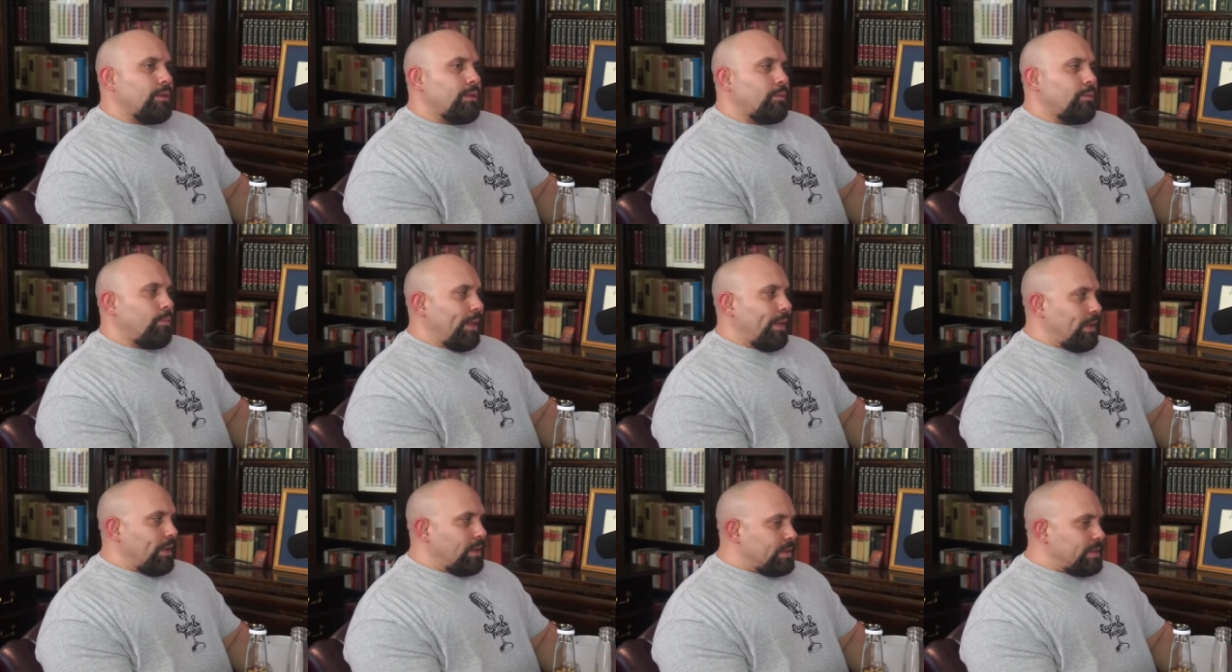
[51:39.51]

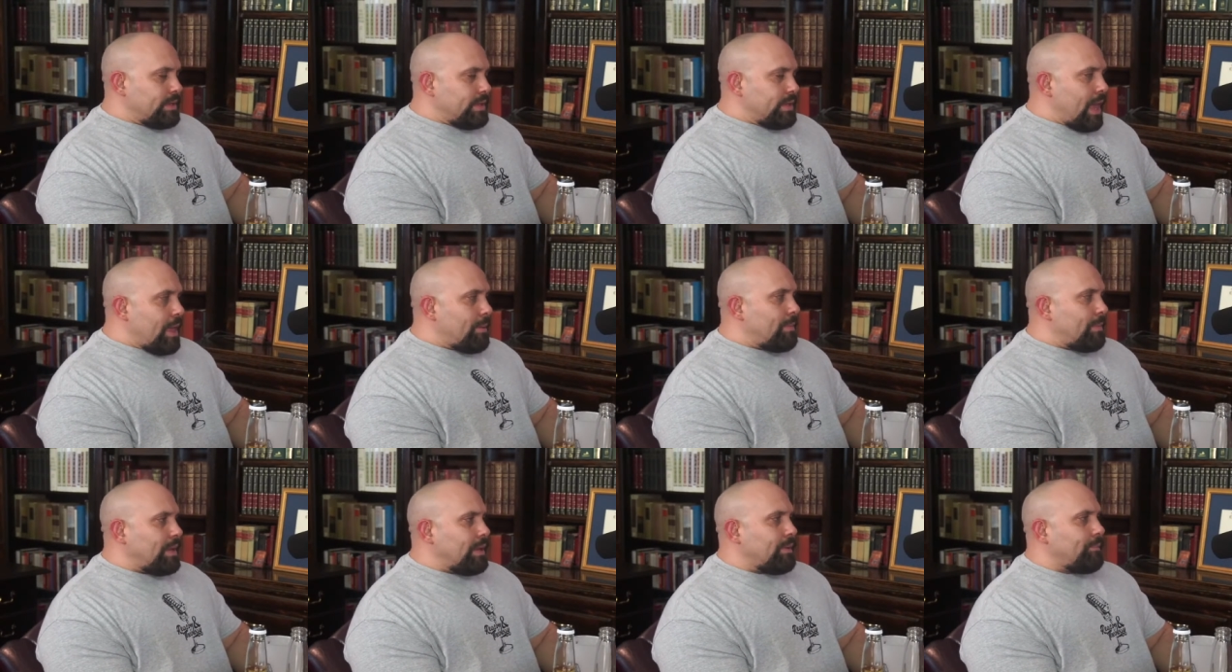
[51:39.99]
we
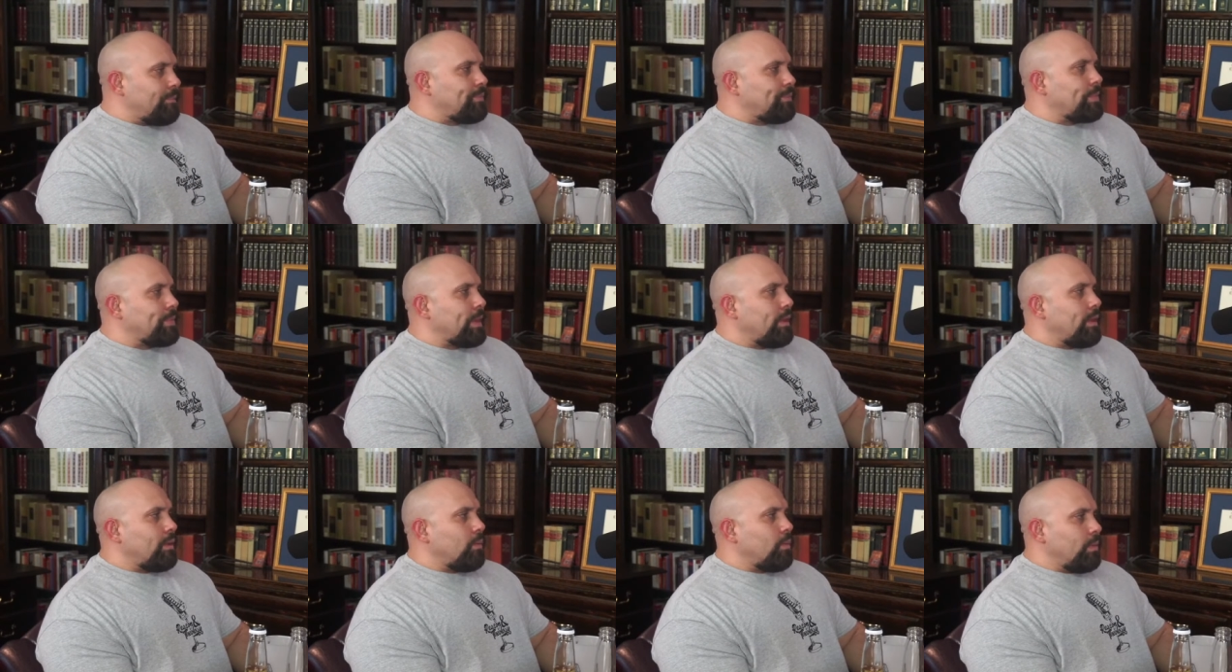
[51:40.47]
examine it,
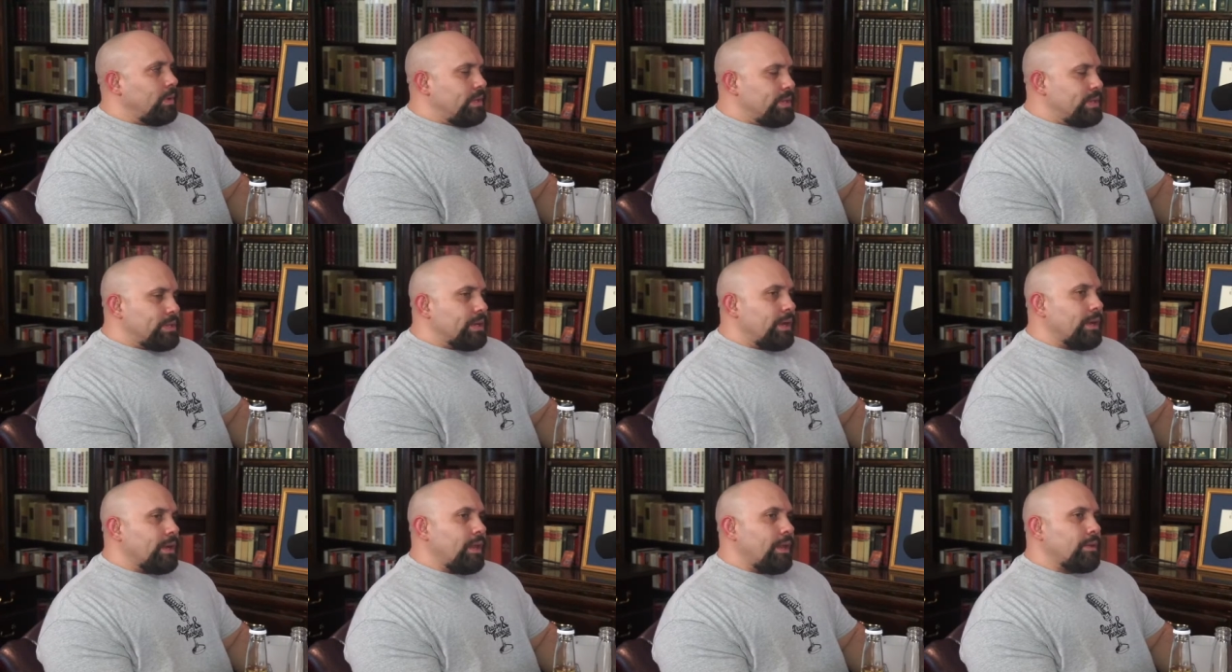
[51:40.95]
we
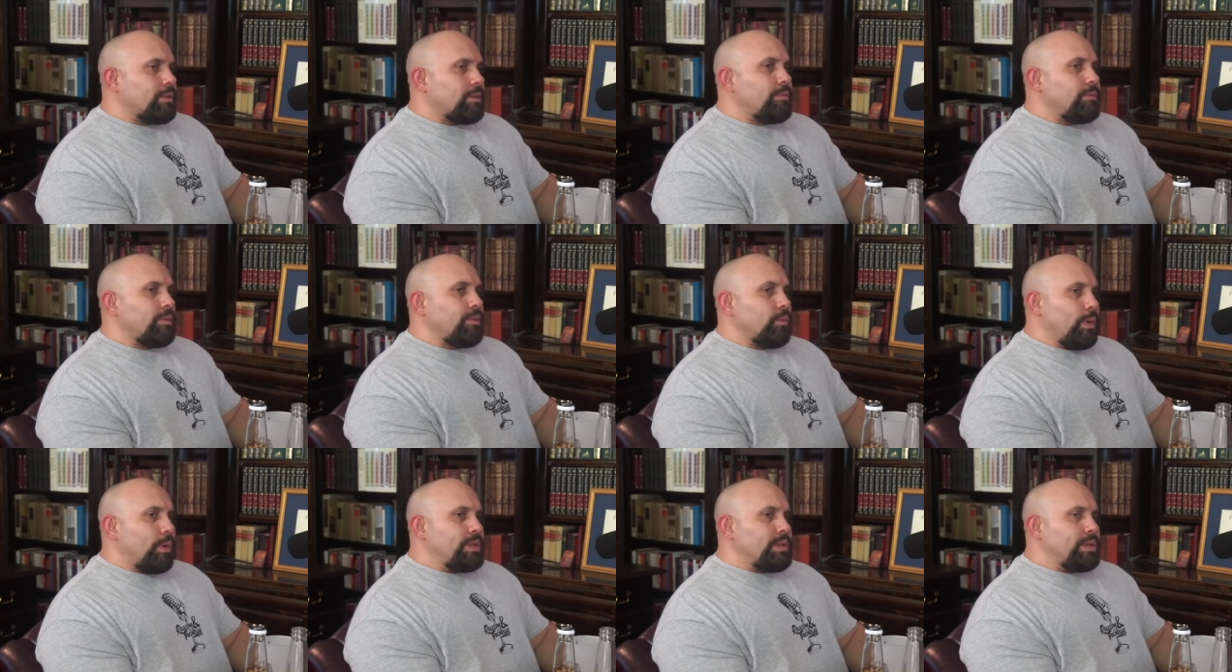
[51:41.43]
study it,
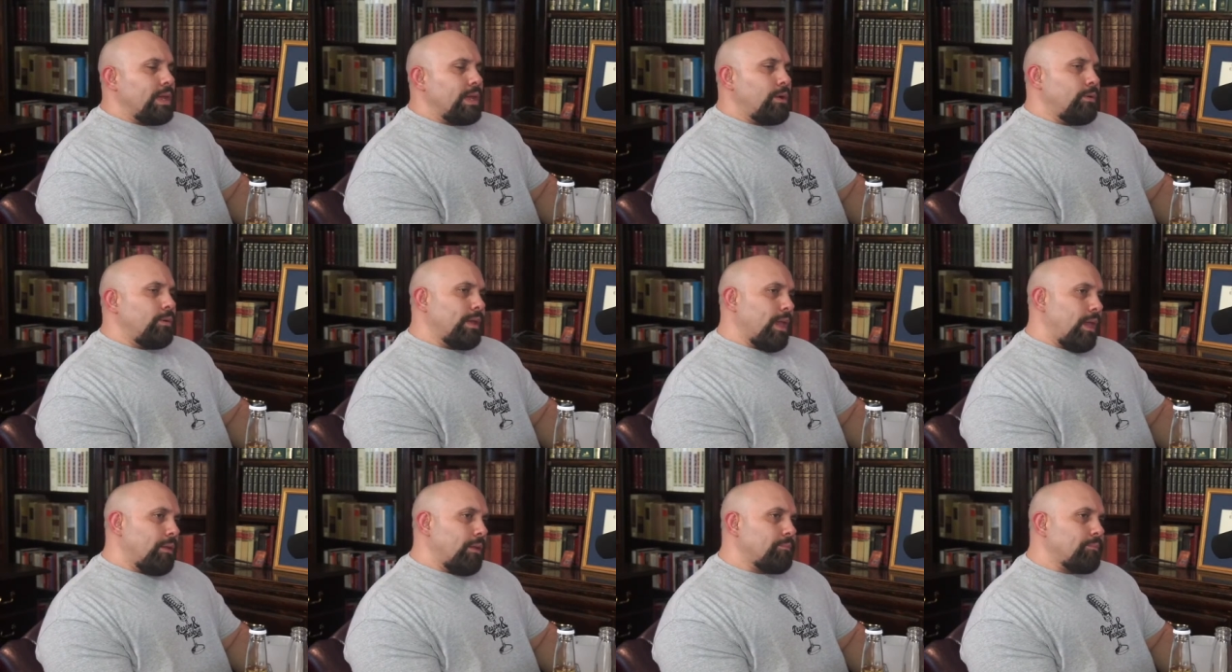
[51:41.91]
and we say,
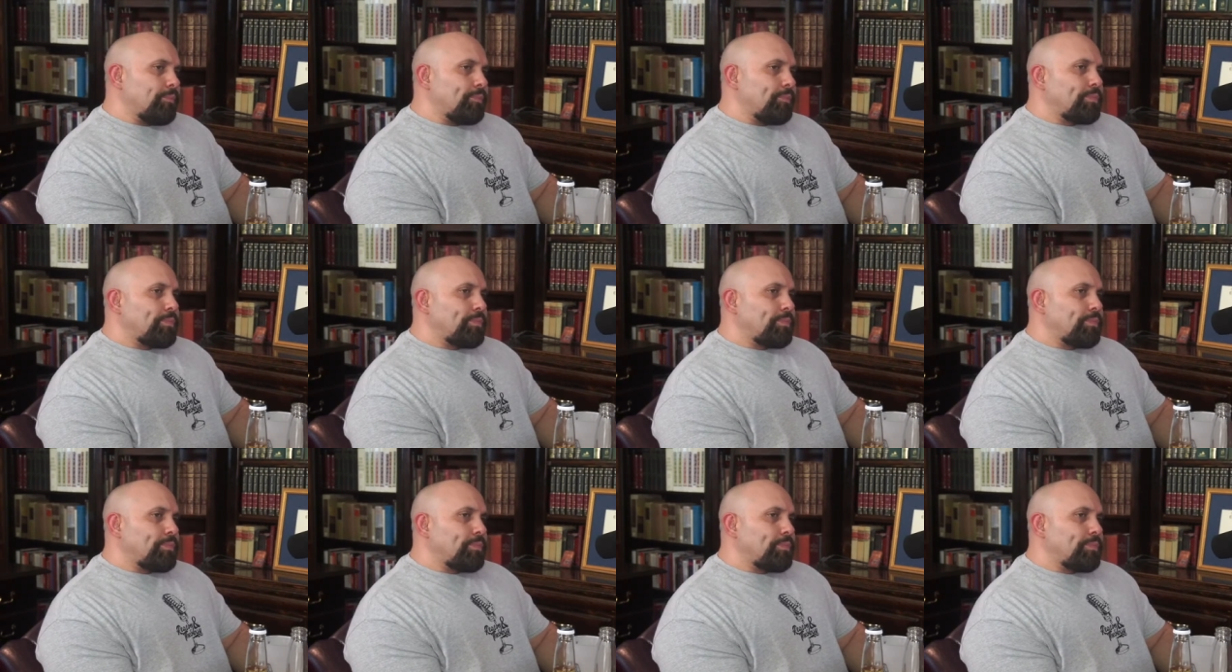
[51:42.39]
okay,